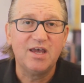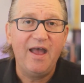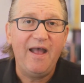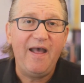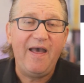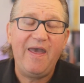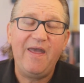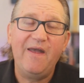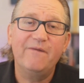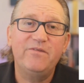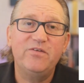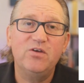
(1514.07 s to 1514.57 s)

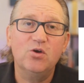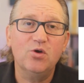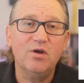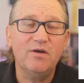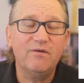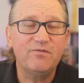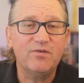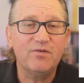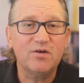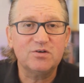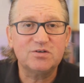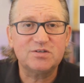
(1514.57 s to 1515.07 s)
Hey, if you're a
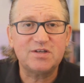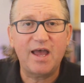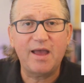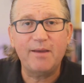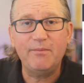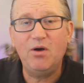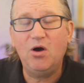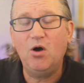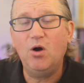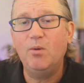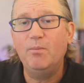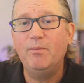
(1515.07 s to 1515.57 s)
first-time
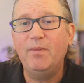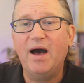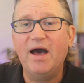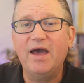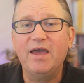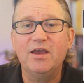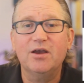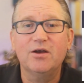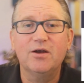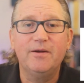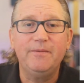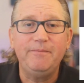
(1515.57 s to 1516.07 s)
home
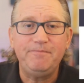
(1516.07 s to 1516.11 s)
buyer